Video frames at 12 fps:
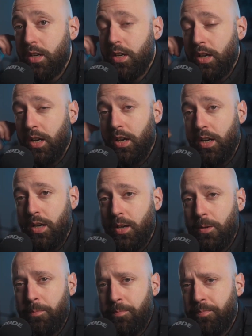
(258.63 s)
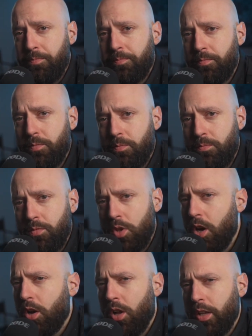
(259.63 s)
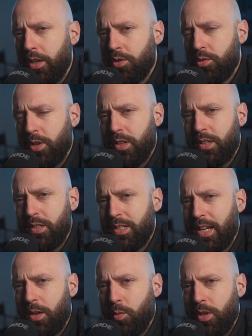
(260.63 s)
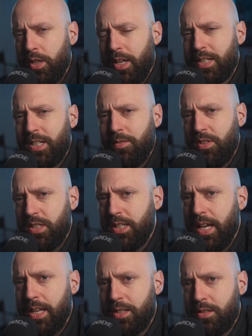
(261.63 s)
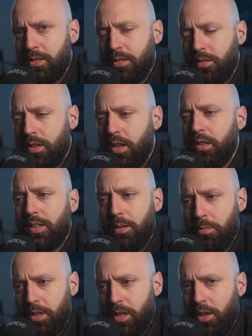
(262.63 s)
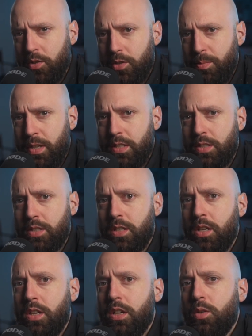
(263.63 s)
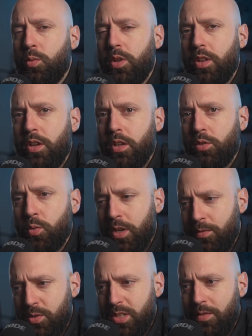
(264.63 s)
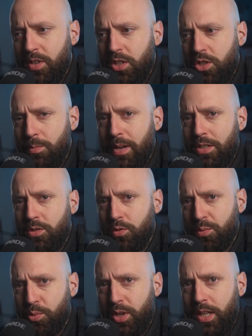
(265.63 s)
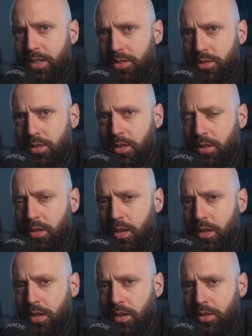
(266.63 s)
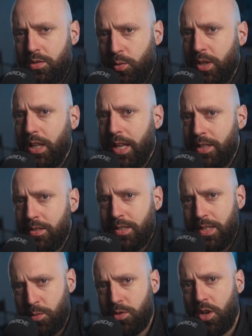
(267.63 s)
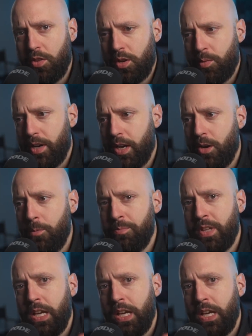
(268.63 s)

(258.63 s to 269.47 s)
Um, Not all intra. It's the second one, the XAVC-S, 10-bit color space with a 2470 G Master 2.8 Sony lens. That's what's on there right now.